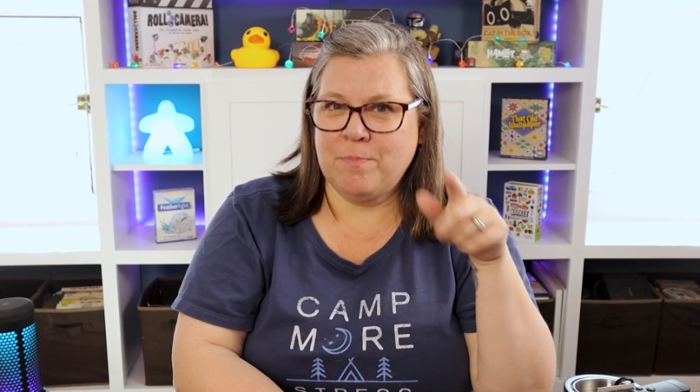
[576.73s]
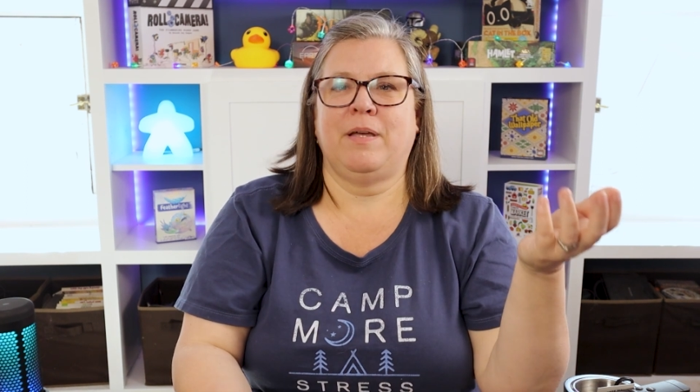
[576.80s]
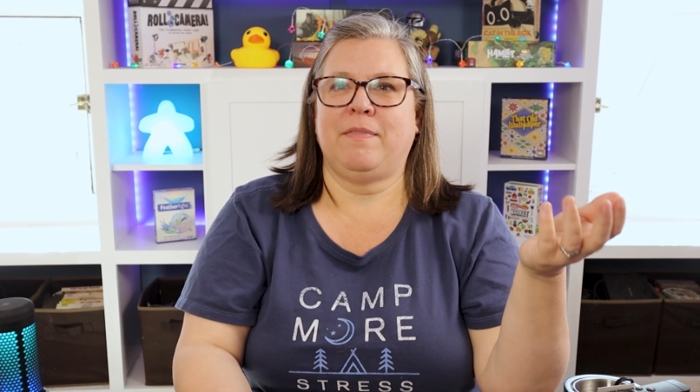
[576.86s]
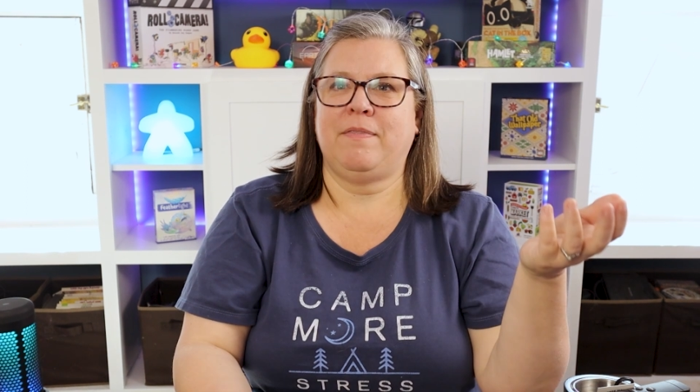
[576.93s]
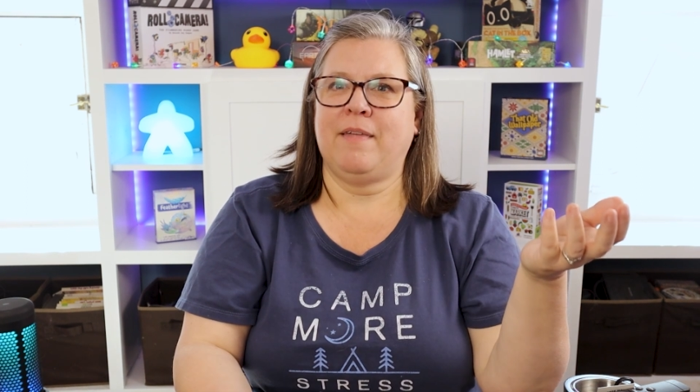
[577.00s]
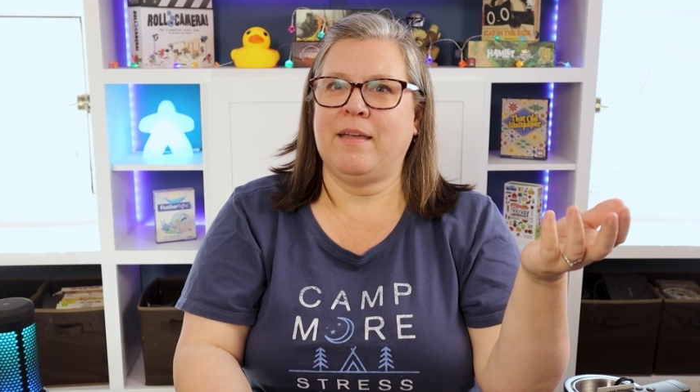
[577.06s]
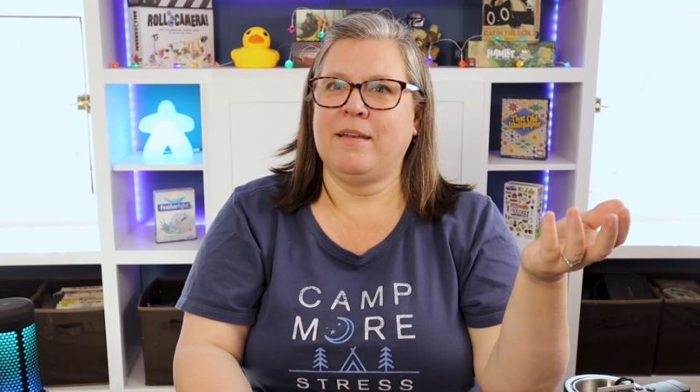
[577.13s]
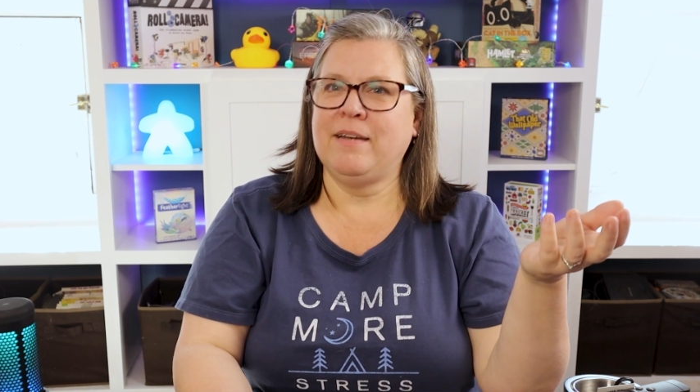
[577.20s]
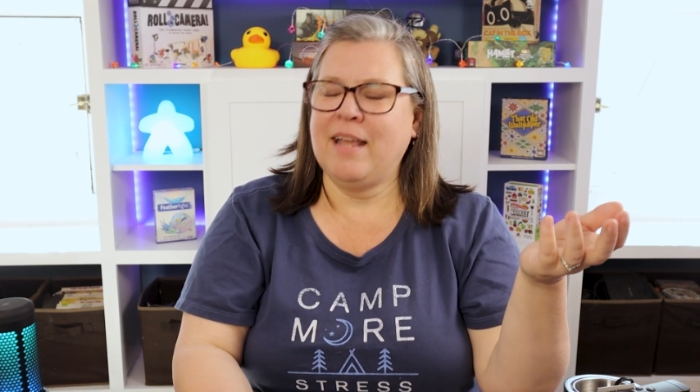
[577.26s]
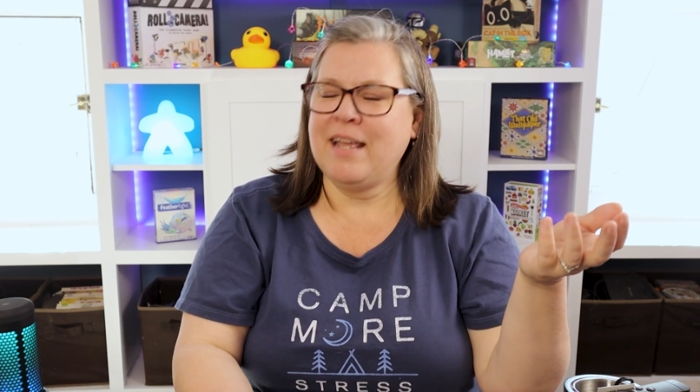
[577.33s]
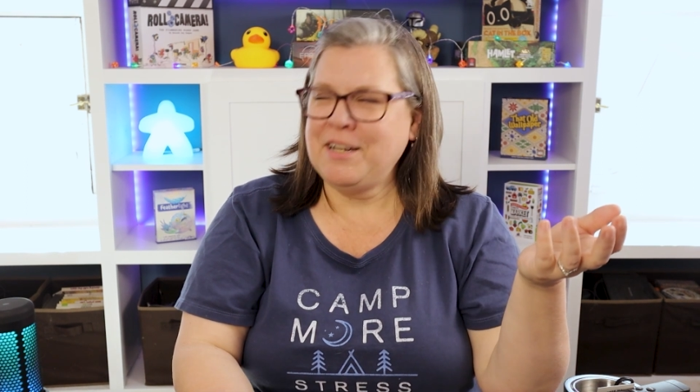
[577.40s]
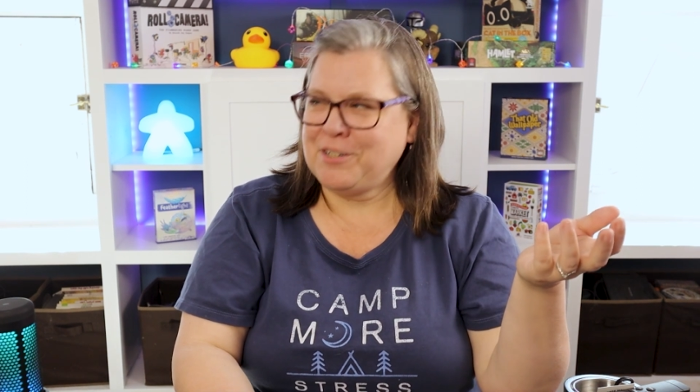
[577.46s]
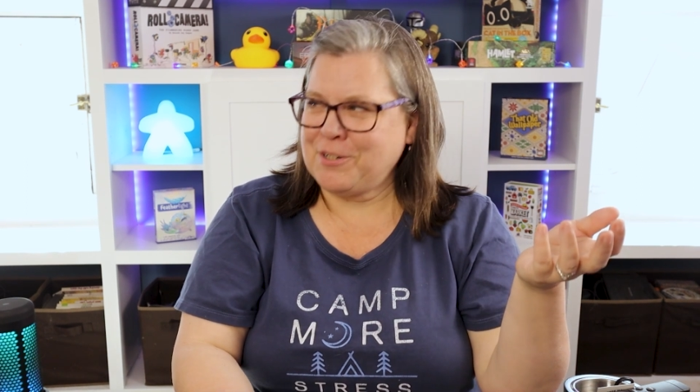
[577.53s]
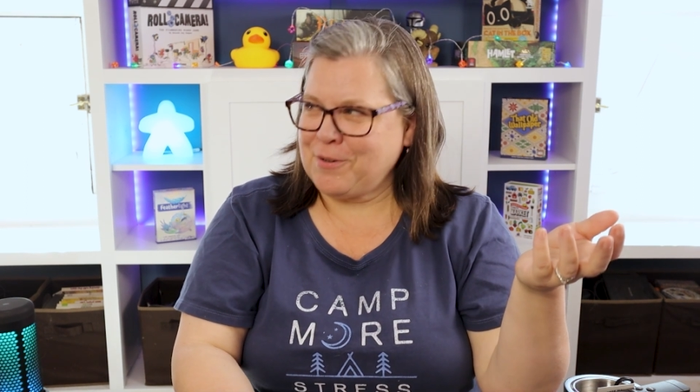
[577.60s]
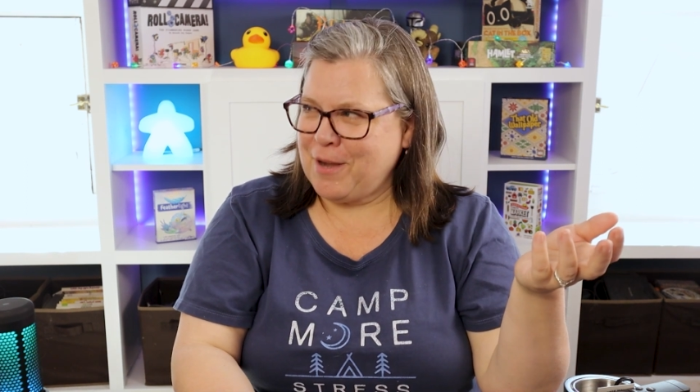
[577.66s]
but then
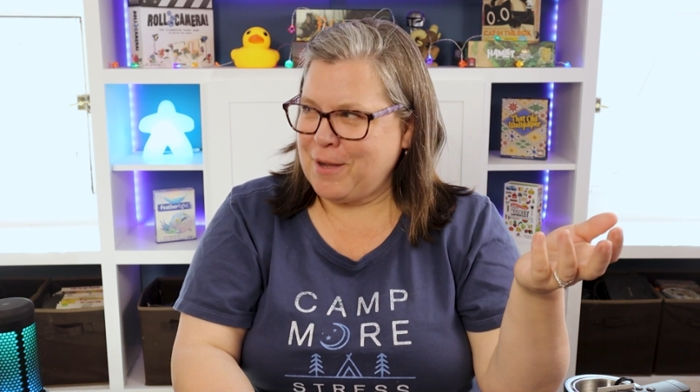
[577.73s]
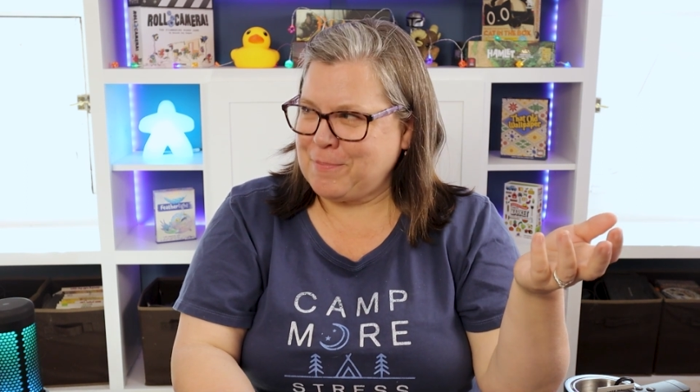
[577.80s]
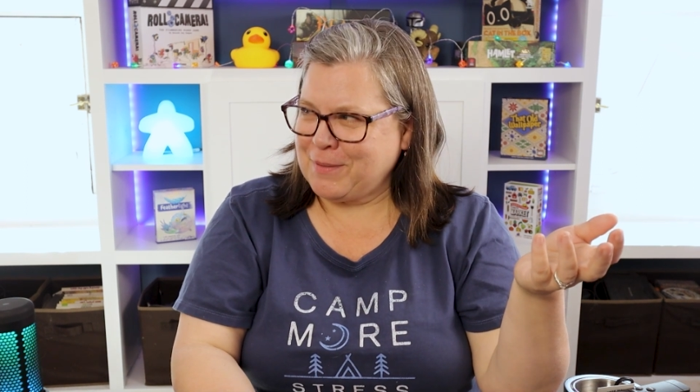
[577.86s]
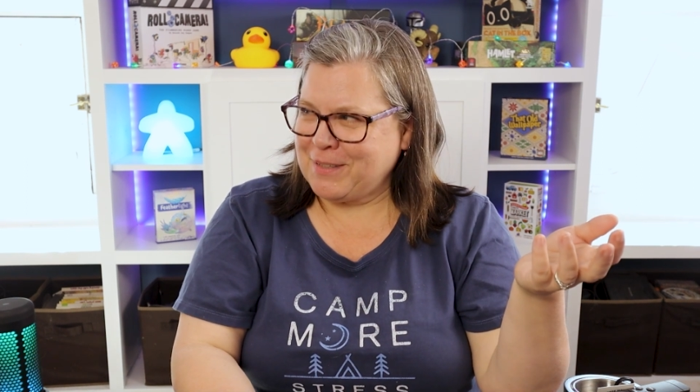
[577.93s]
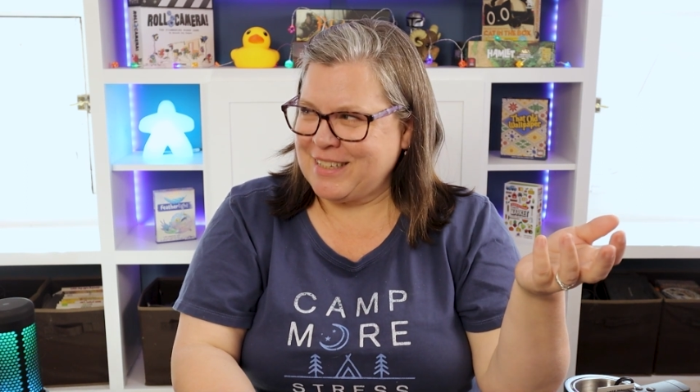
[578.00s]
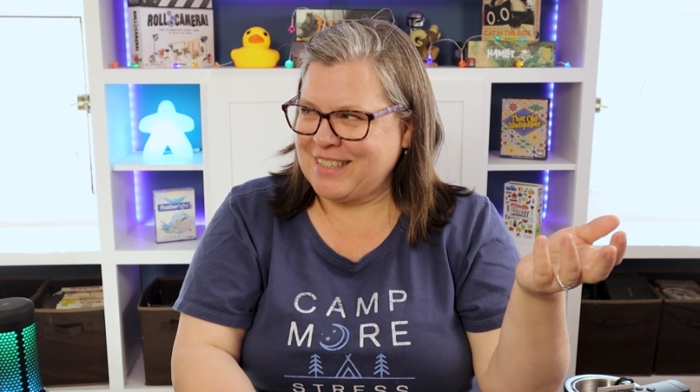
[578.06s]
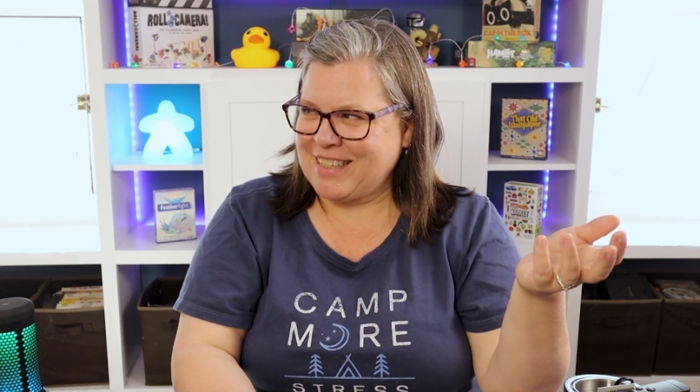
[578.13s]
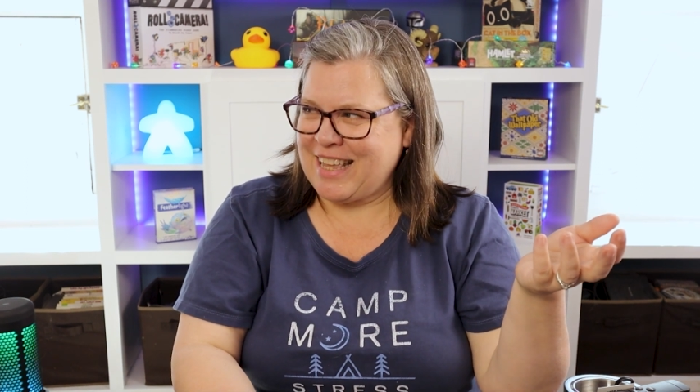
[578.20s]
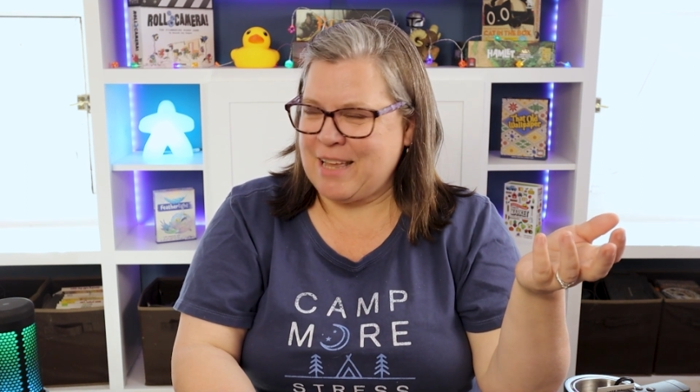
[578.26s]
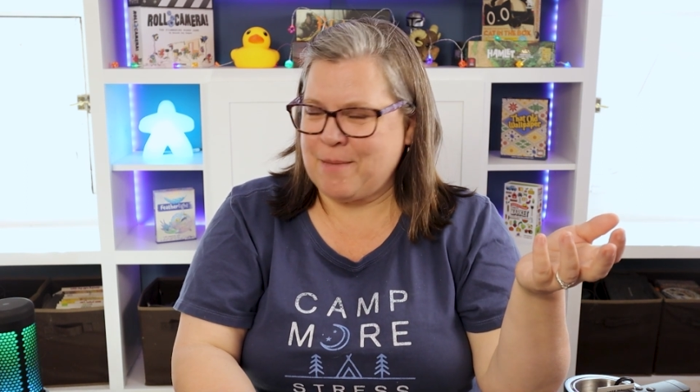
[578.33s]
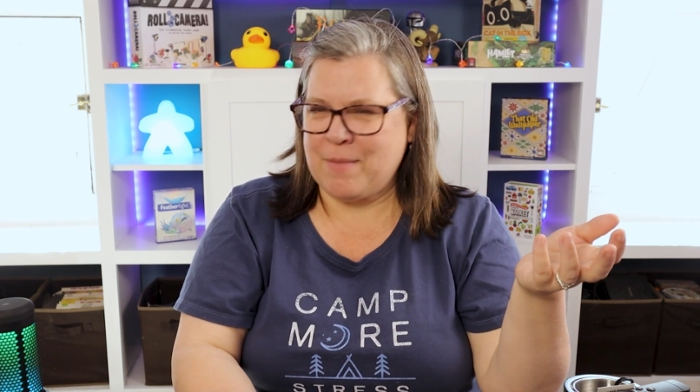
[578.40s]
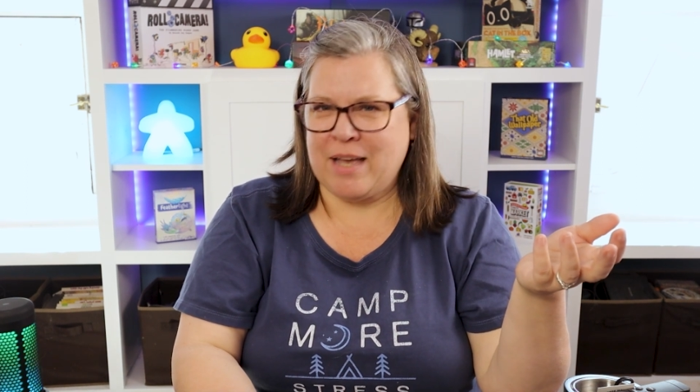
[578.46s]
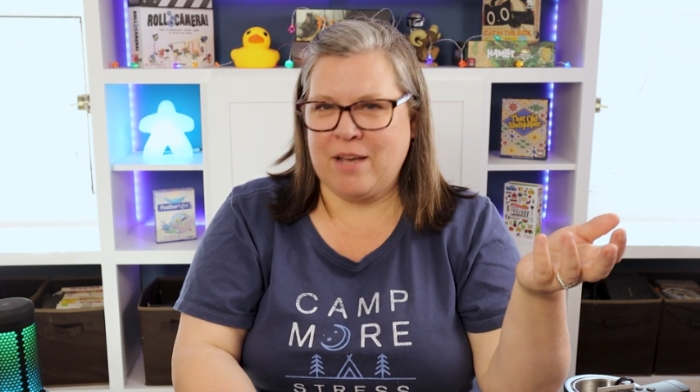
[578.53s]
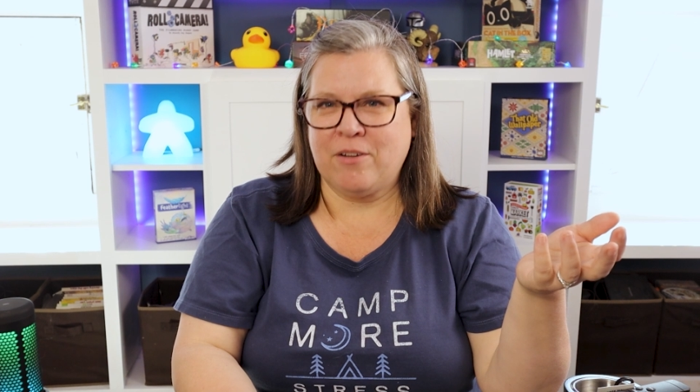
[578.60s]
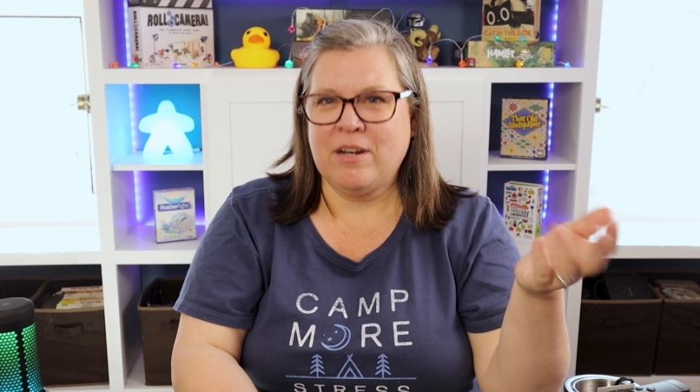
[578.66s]
Naturopolis
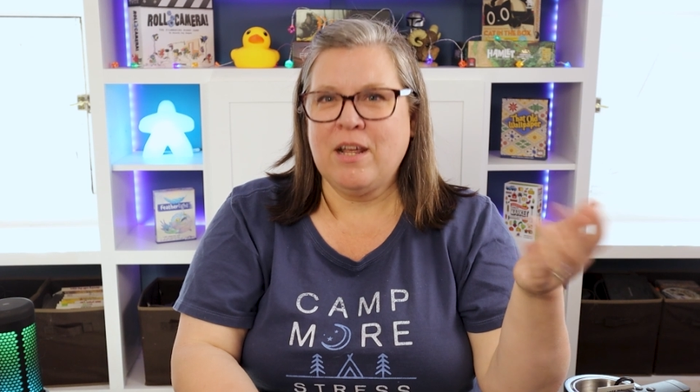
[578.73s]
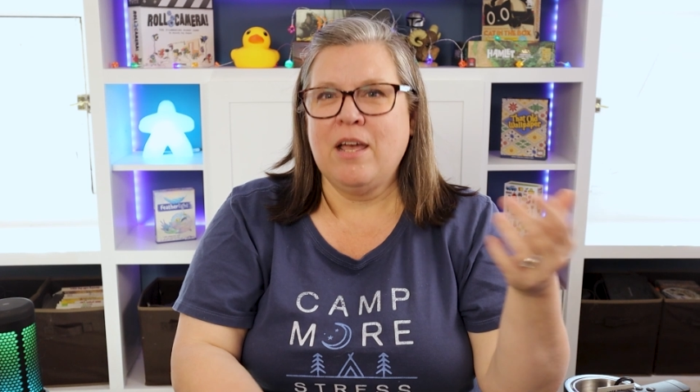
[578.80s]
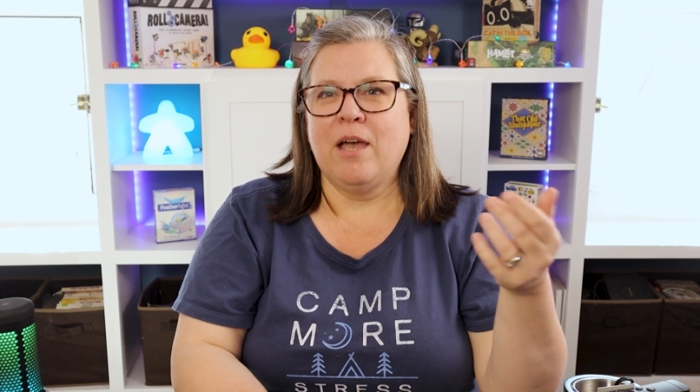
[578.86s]
came out,